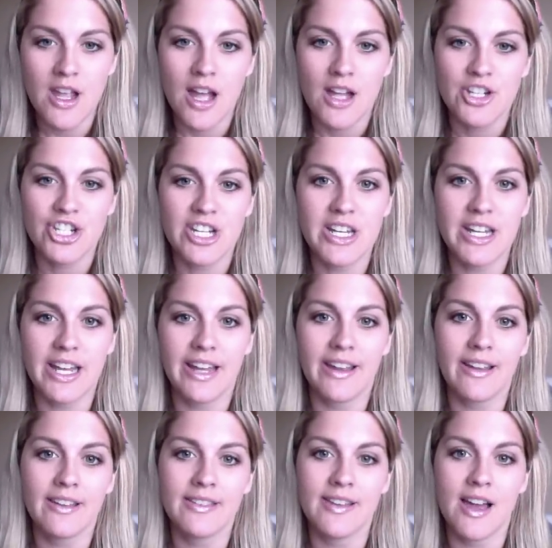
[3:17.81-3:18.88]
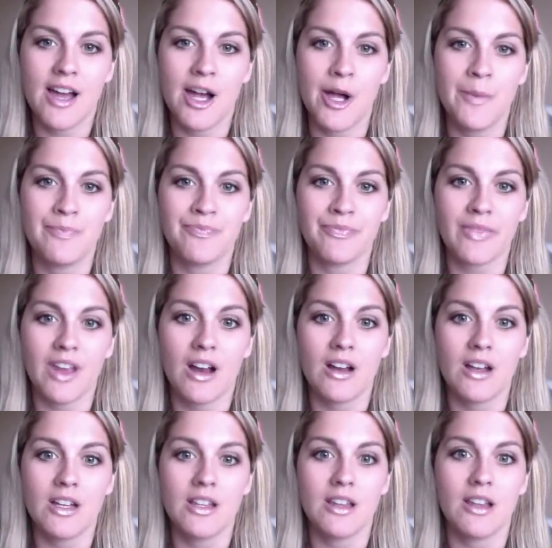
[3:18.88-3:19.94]
She is an
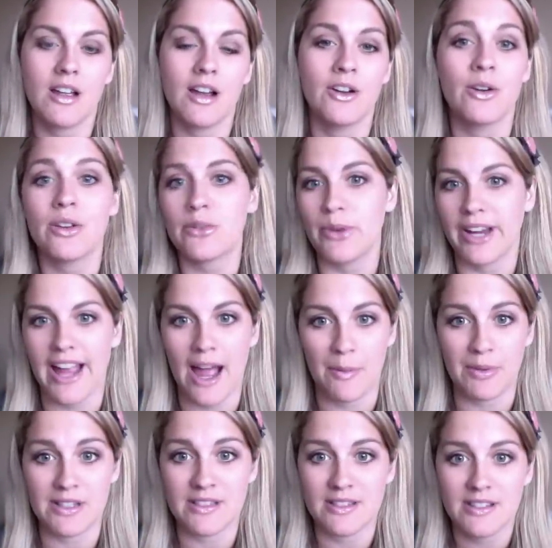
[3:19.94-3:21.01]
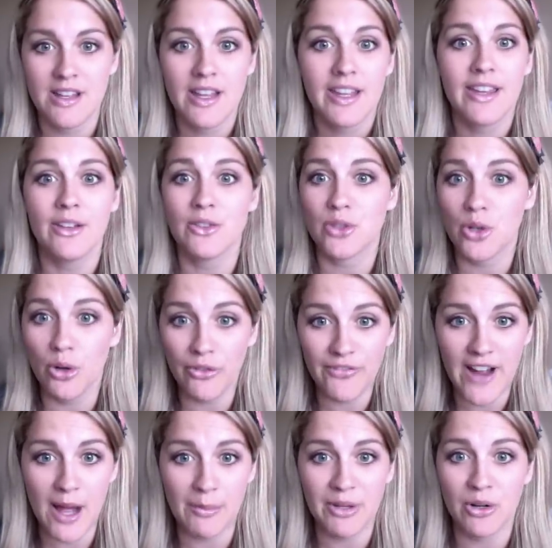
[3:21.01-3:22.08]
earthquake happens, kills her whole
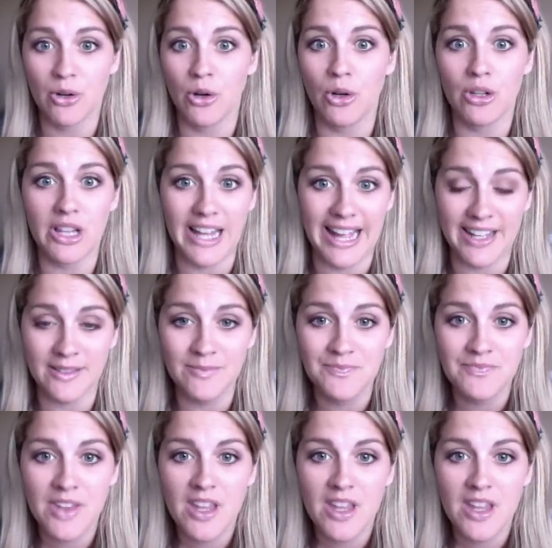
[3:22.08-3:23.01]
family, her whole clan.